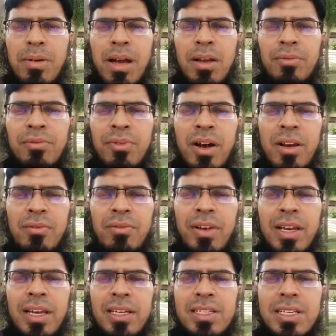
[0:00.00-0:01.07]
by 1
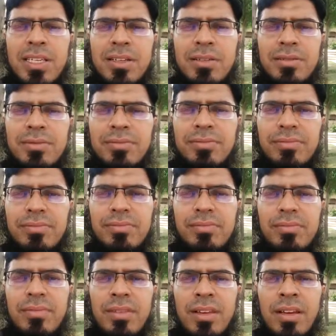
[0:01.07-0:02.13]
wicket.
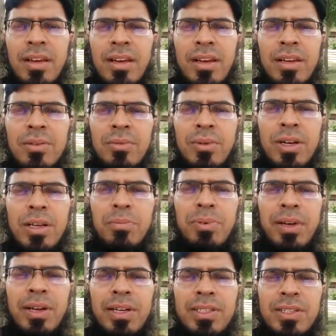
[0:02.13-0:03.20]
And what a
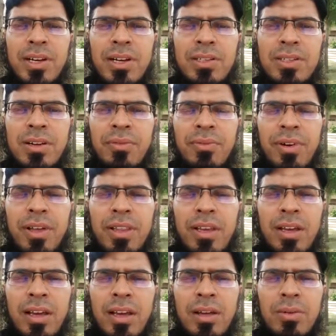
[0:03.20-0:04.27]
player, Shaheen
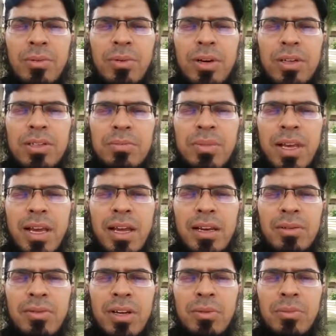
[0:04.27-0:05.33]
Afridi, and what a
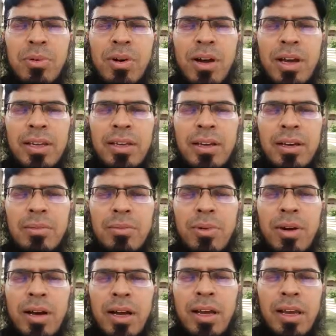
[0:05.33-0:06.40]
man, what a boy, young
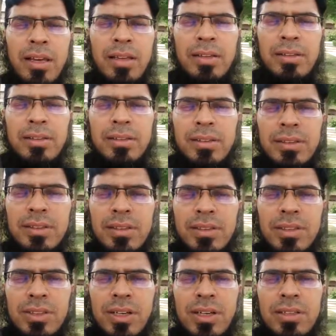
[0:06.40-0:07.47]
boy.
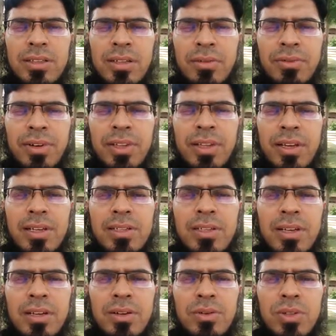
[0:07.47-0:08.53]
Shaheen Afridi has
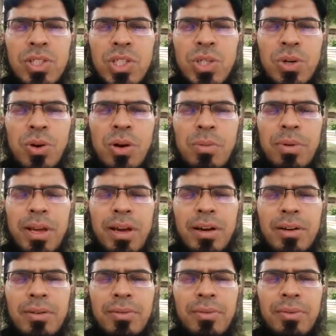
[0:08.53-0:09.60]
done a good job
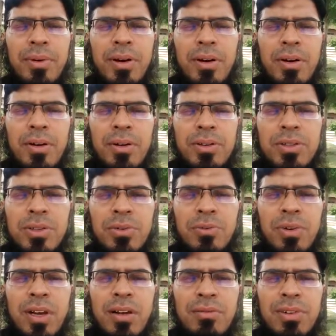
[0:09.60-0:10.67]
here. Wow, so
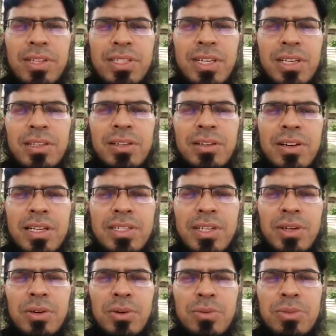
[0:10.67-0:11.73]
lovely seeing the
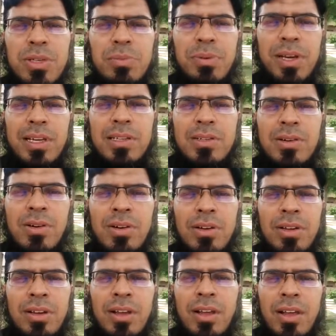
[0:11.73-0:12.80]
dressing rooms. The
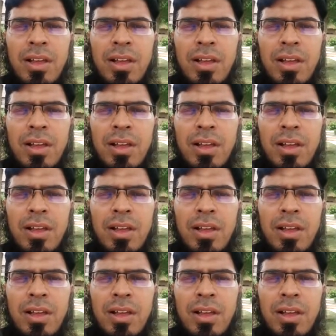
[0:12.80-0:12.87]
Pakistani